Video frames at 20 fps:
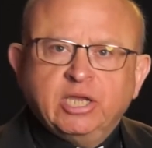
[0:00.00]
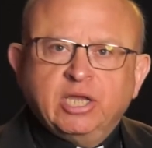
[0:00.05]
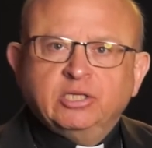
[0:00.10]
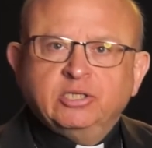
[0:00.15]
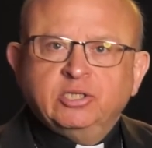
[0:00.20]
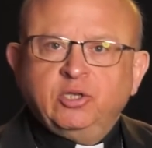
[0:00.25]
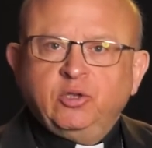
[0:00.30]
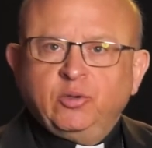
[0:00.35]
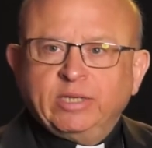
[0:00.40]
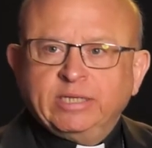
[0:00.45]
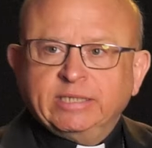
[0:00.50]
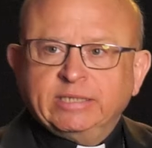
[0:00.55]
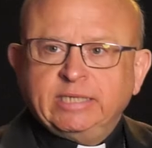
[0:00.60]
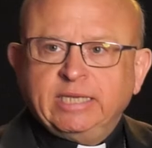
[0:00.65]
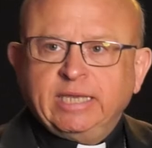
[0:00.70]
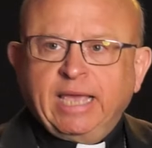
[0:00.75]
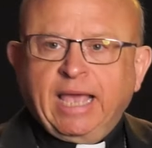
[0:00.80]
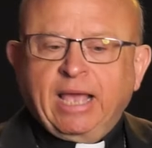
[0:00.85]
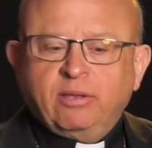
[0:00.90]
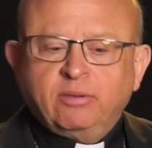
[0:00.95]
So you can
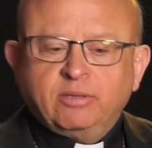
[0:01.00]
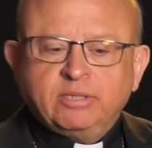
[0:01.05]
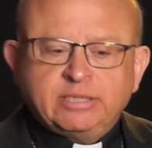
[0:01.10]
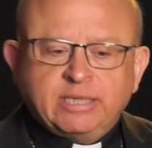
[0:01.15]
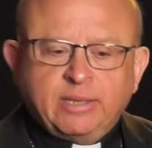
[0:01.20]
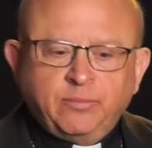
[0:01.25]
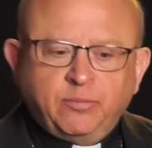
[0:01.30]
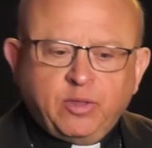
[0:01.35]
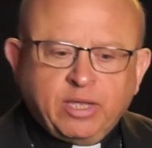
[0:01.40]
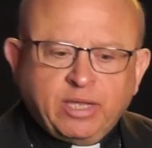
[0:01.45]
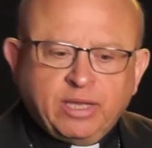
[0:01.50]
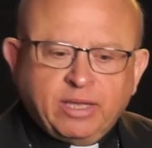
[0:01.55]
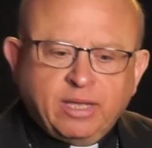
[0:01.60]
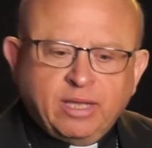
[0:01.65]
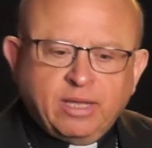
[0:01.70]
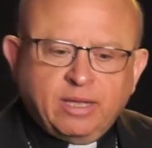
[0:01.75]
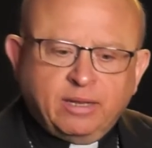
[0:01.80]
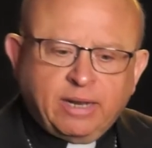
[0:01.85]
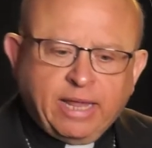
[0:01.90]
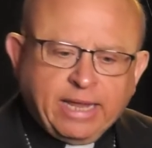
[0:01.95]
see how something
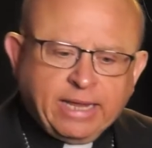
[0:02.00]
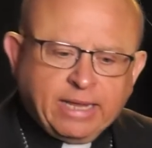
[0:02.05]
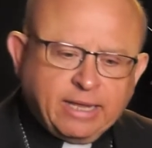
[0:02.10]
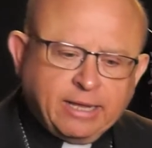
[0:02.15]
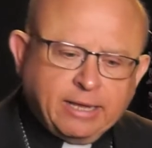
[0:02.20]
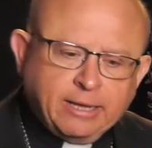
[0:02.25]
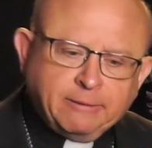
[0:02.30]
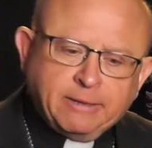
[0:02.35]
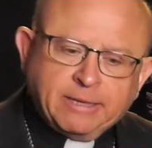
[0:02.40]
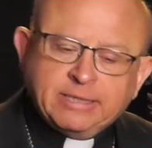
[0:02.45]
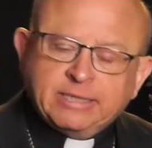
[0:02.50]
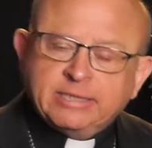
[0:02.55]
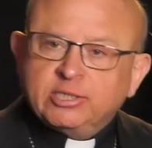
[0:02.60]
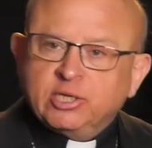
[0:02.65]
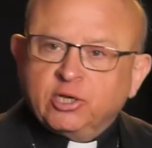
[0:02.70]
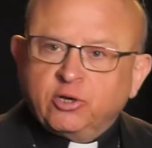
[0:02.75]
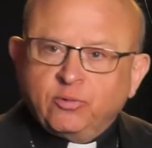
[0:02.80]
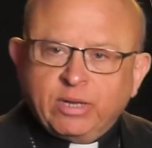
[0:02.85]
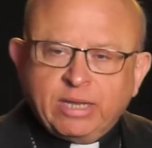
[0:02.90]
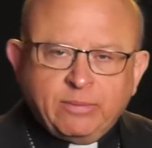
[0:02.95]
like a
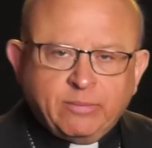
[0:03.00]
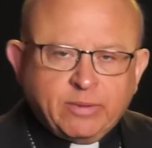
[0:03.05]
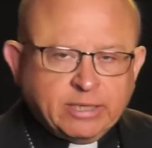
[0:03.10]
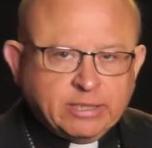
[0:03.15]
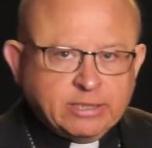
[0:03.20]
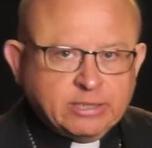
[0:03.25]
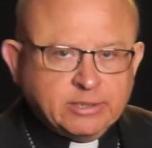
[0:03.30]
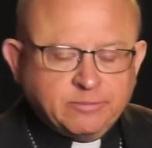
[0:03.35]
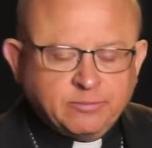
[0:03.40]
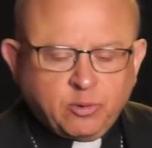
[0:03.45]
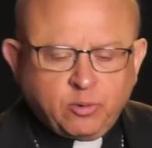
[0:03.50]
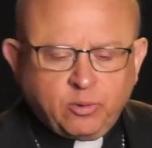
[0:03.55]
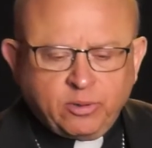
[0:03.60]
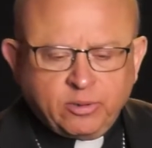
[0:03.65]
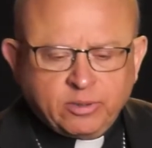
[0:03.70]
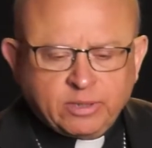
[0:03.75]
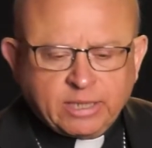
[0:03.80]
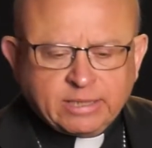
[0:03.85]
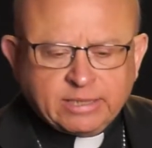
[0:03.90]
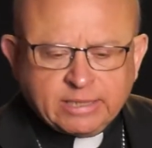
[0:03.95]
disagreement
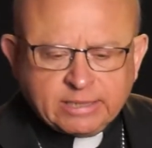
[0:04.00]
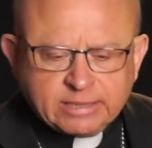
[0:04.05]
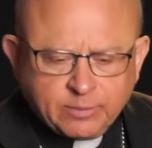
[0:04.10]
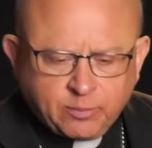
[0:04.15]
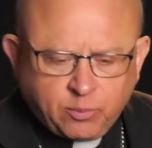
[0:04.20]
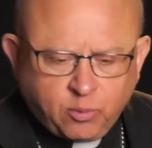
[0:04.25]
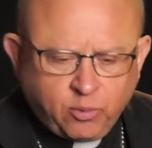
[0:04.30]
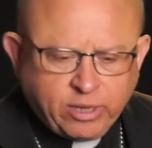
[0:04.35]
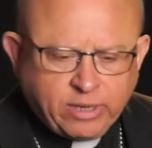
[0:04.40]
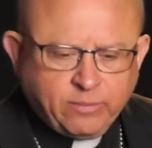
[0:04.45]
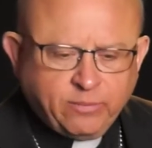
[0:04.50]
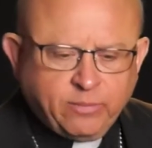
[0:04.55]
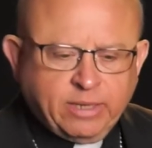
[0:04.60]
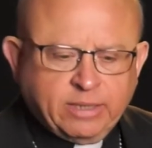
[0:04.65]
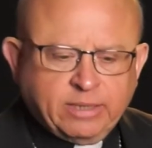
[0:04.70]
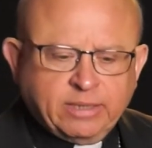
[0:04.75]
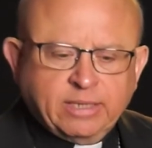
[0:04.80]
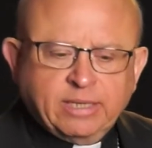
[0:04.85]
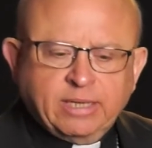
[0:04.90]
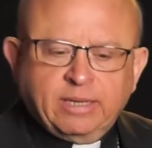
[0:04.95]
or a
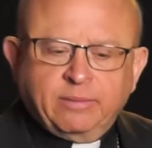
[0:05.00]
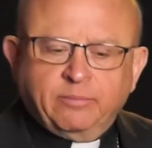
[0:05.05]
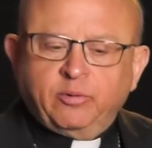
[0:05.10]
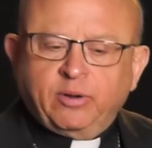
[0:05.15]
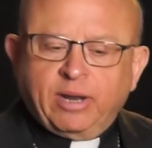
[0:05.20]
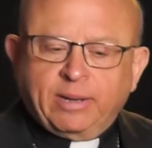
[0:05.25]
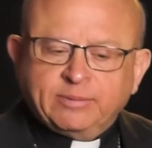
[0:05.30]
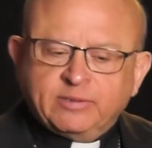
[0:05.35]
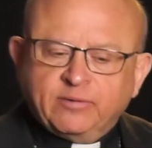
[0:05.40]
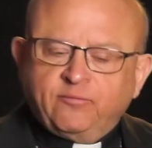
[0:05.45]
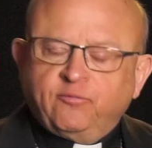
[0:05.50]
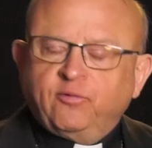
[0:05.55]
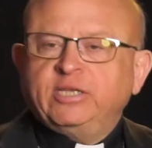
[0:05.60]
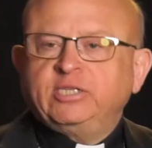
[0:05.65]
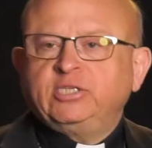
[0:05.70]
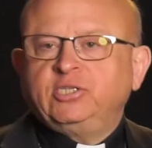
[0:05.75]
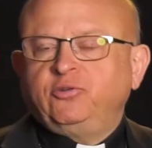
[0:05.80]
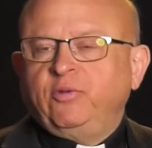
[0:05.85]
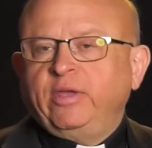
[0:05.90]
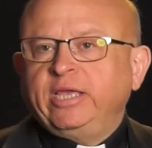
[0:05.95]
disappointment, perhaps a
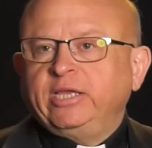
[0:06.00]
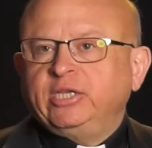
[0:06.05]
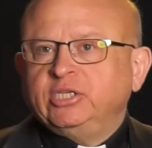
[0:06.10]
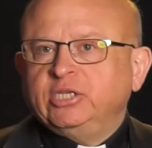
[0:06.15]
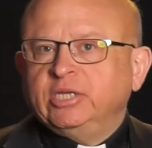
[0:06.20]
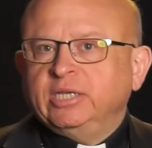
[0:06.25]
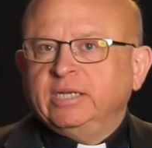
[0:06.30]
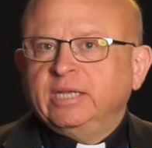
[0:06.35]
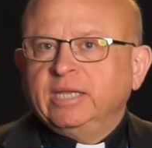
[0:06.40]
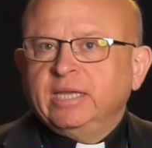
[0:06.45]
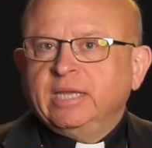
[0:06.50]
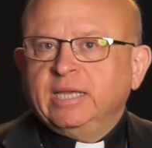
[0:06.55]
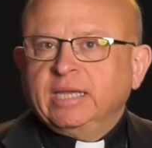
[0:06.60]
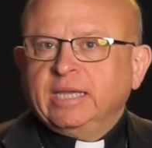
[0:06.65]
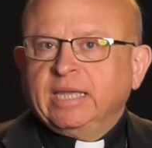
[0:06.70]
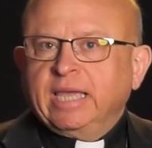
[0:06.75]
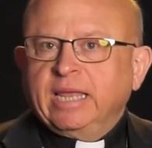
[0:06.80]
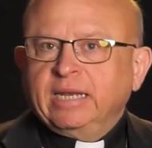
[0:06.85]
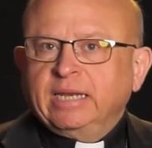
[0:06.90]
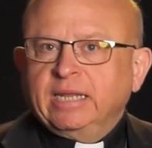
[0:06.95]
frustration,
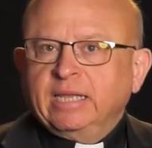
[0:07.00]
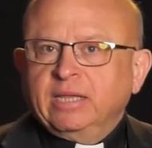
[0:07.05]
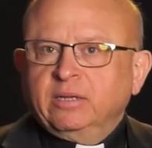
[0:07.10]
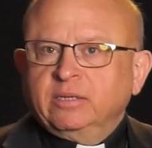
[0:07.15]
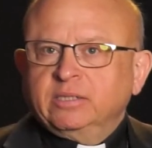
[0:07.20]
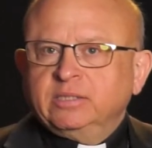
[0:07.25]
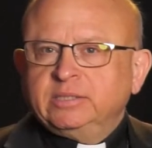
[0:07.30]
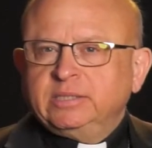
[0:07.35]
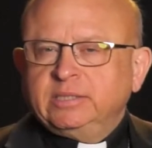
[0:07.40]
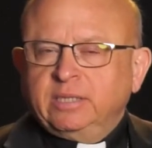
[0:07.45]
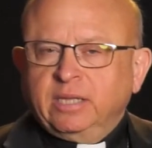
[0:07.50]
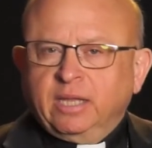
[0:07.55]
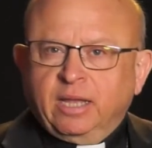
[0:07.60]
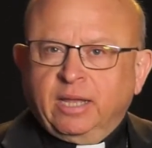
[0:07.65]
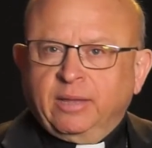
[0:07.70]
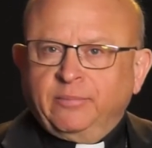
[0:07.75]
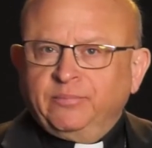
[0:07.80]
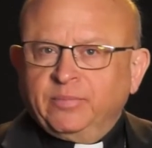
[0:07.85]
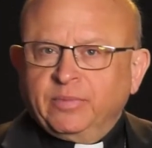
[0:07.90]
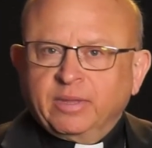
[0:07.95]
can
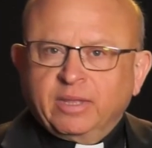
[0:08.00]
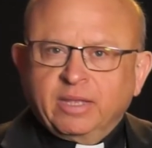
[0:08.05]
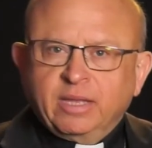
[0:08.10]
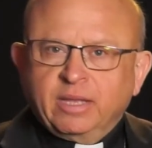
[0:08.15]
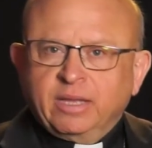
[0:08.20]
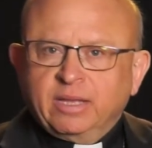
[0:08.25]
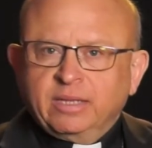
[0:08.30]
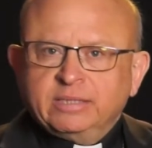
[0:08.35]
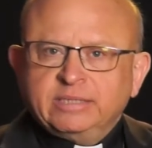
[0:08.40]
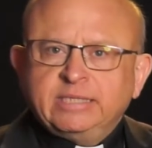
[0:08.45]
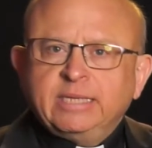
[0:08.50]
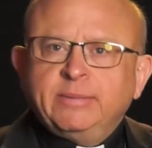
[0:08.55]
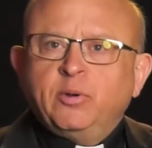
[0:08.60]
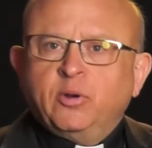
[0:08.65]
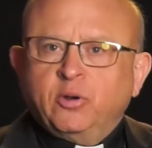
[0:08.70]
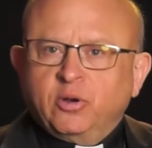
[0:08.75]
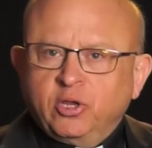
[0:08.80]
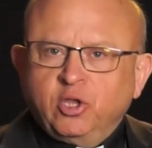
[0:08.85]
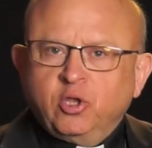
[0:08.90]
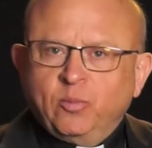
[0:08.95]

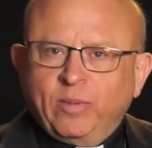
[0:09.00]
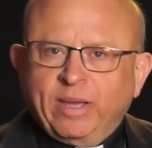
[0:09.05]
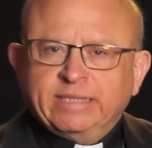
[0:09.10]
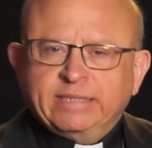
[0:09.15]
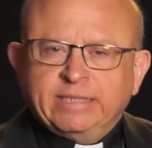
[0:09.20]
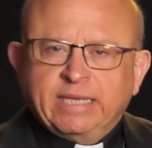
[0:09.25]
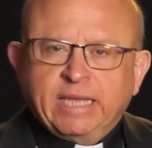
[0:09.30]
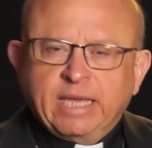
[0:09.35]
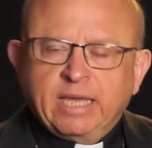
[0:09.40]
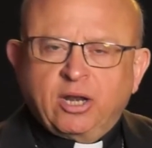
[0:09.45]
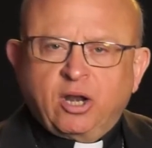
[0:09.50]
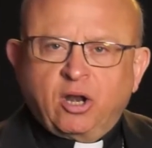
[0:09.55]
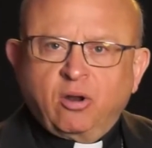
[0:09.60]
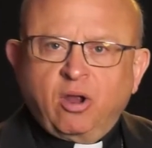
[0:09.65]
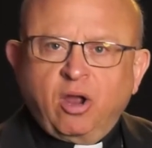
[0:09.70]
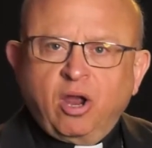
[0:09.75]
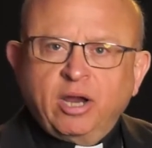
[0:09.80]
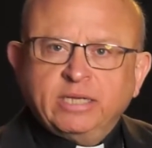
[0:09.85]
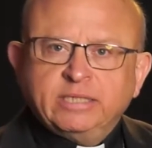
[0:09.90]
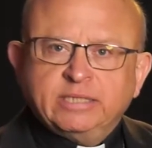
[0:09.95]
simmer, you might say, in our
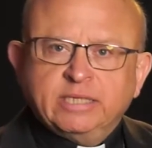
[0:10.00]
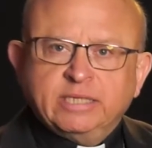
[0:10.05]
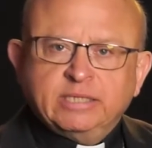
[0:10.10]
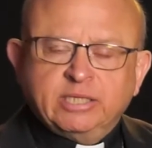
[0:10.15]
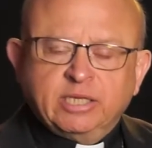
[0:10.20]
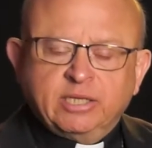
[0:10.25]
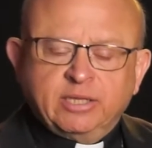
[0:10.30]
hearts until